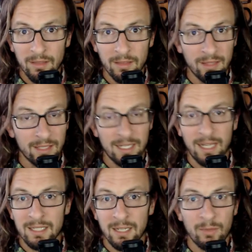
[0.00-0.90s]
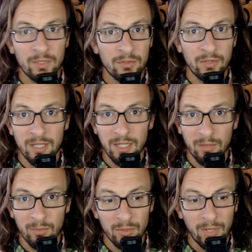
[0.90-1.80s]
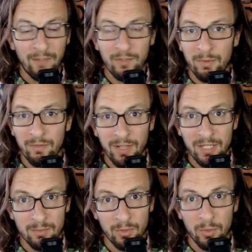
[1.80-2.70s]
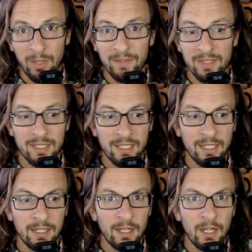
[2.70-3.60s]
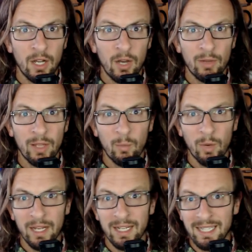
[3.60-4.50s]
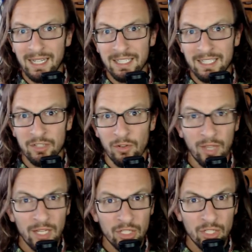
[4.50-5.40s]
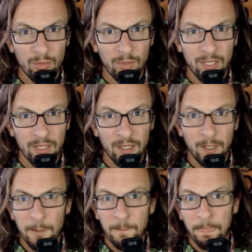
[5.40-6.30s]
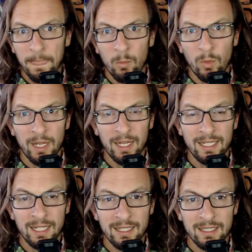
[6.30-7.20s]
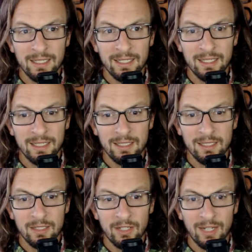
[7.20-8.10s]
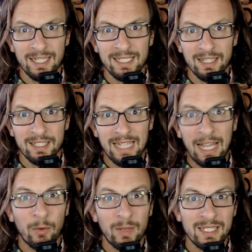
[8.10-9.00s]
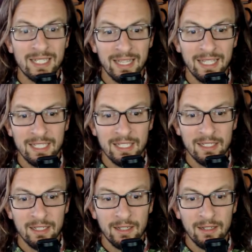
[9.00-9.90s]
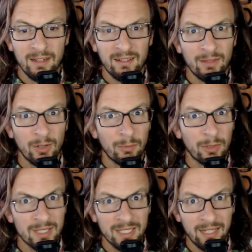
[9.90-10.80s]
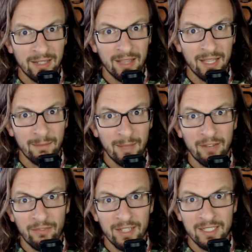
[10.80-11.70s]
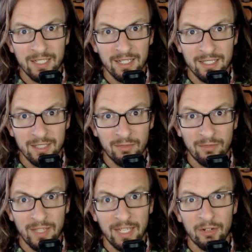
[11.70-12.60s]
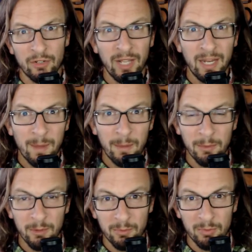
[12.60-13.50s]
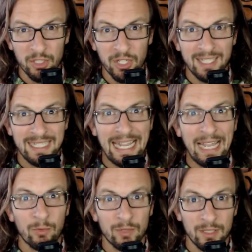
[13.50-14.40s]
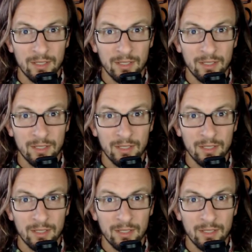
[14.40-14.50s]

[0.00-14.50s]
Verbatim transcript: the exact same way you treat the other one you have to be flexible you have to see okay what kind of tendencies are they showing what kind of tendencies could i see this how do i see this little personality thing manifesting itself later you got to be able to project out